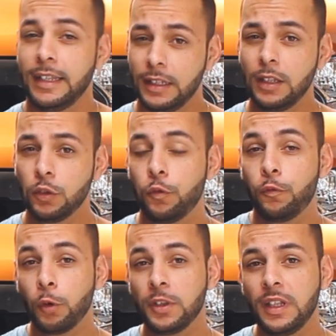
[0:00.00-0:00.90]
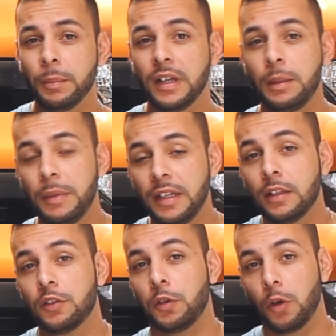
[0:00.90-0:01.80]
It is 40
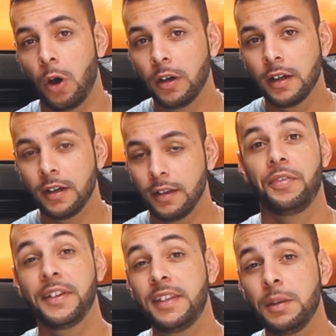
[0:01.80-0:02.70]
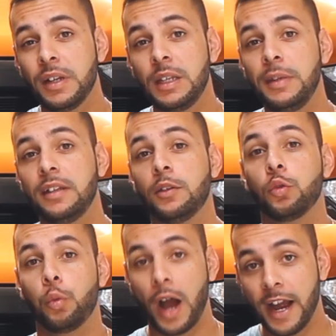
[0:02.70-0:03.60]
millimeters longer, 30
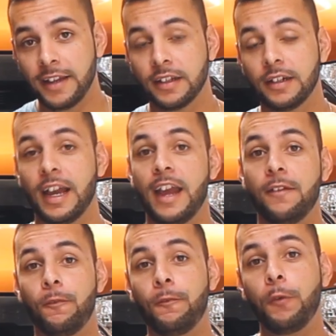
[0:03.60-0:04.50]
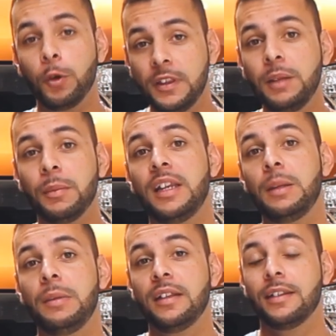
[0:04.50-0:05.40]
millimeters wider and 40
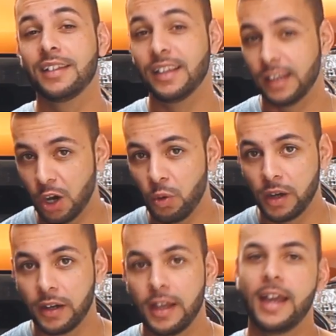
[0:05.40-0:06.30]
millimeters lower,